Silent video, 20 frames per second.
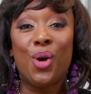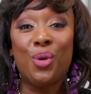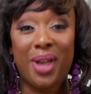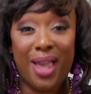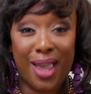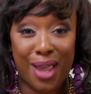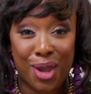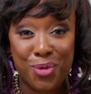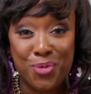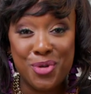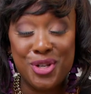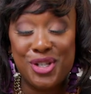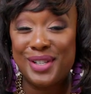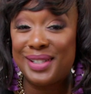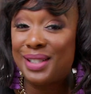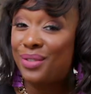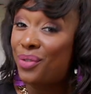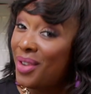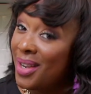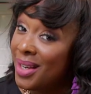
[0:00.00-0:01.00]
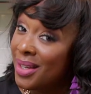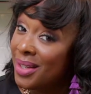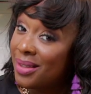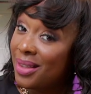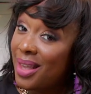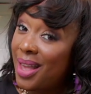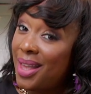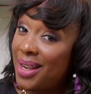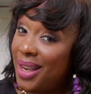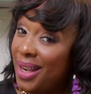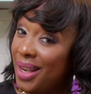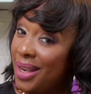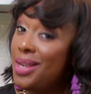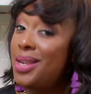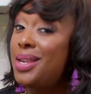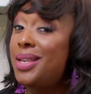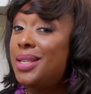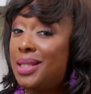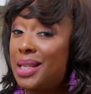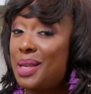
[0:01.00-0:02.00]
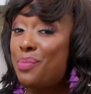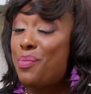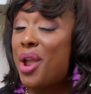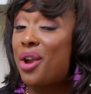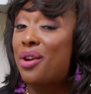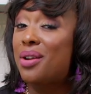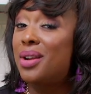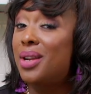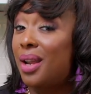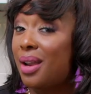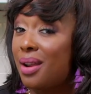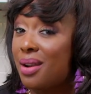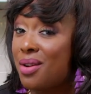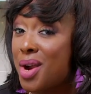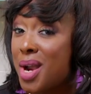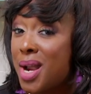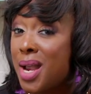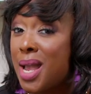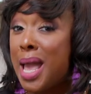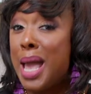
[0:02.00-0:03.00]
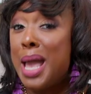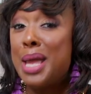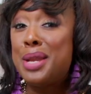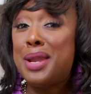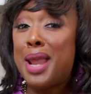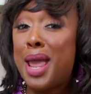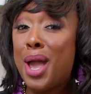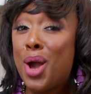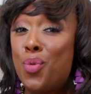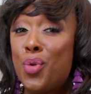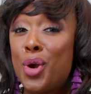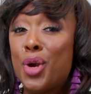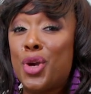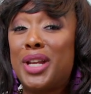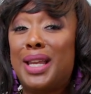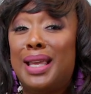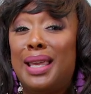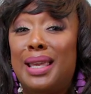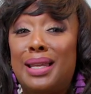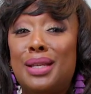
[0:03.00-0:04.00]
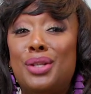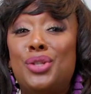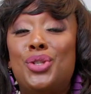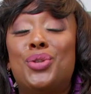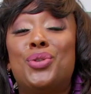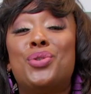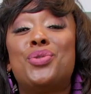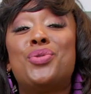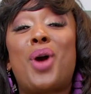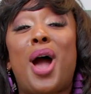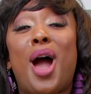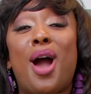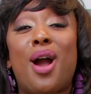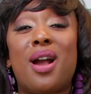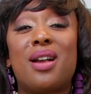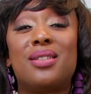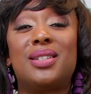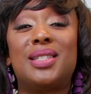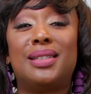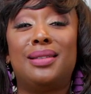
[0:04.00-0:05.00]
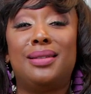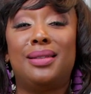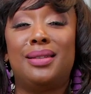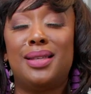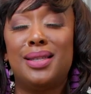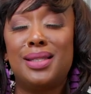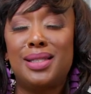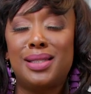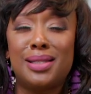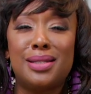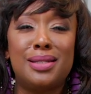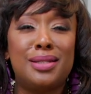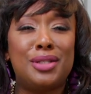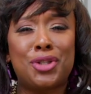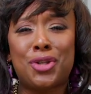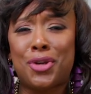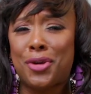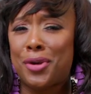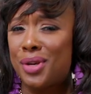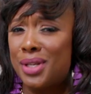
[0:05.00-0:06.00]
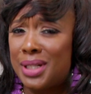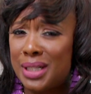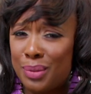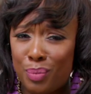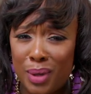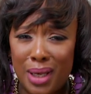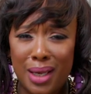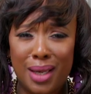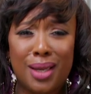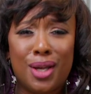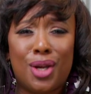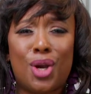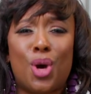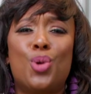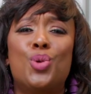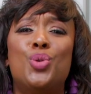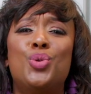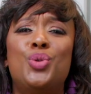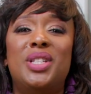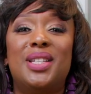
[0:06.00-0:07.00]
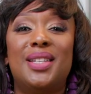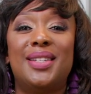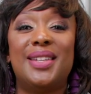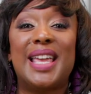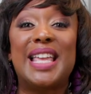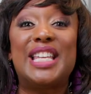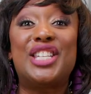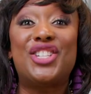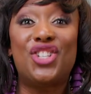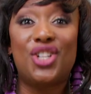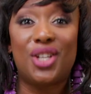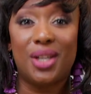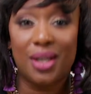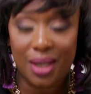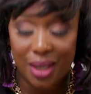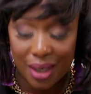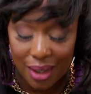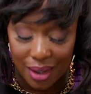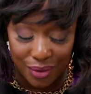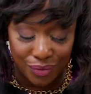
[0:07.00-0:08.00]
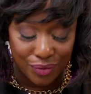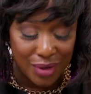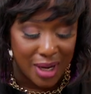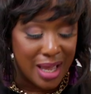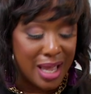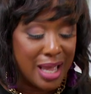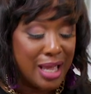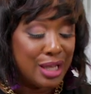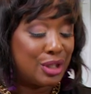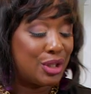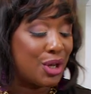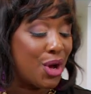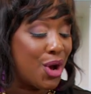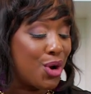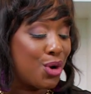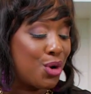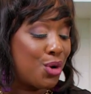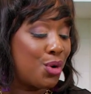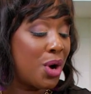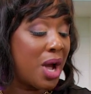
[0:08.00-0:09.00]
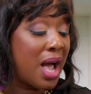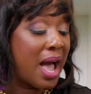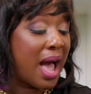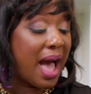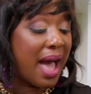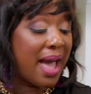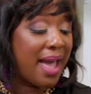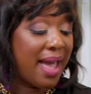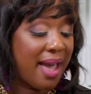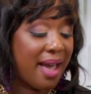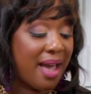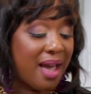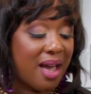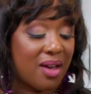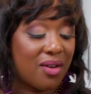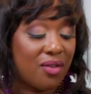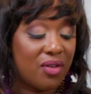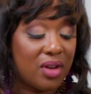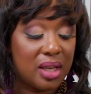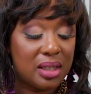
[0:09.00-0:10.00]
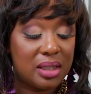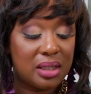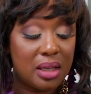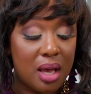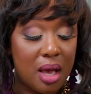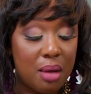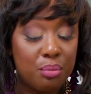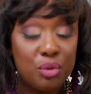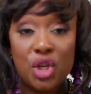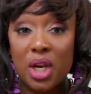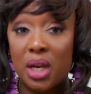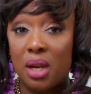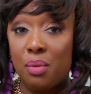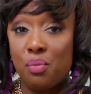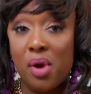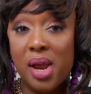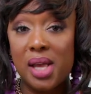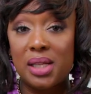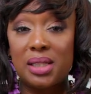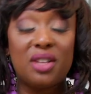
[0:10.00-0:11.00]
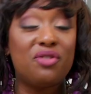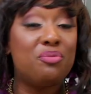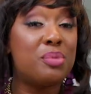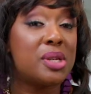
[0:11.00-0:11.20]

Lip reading: Okay, we just finished that easy marinara. Now we're gonna get into our delicious, crispy, golden chicken. So I have some chicken breast that's